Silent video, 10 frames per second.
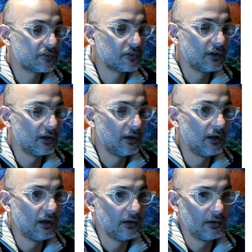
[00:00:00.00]

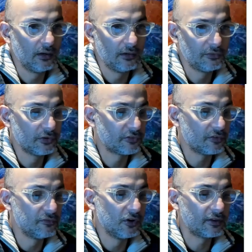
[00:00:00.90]
of
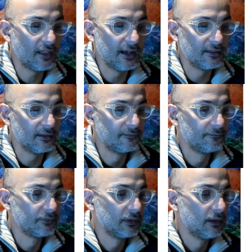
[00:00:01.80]
mortality,
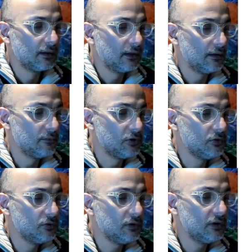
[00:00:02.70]

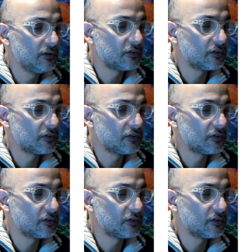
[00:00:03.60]
mu is